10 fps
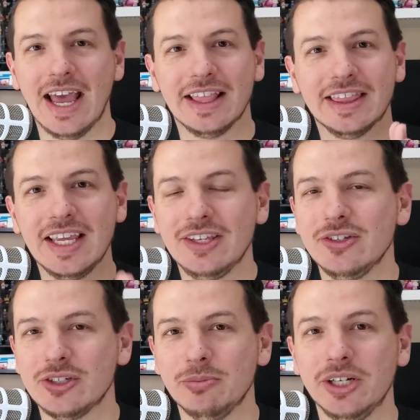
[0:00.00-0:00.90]
And thank
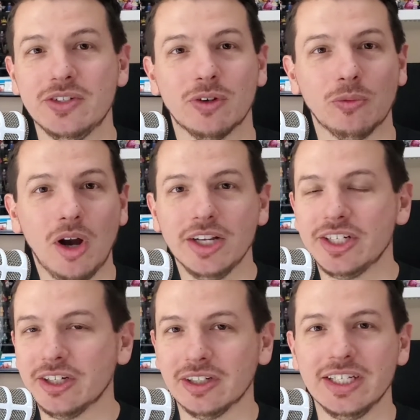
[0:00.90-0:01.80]
you so much for
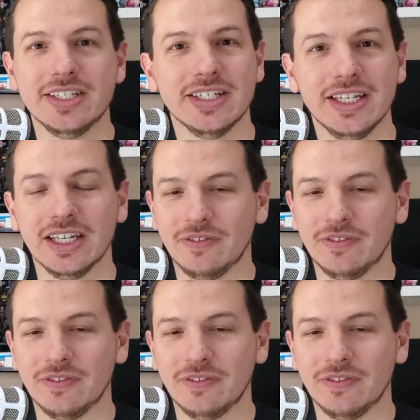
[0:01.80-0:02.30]
watching or listening.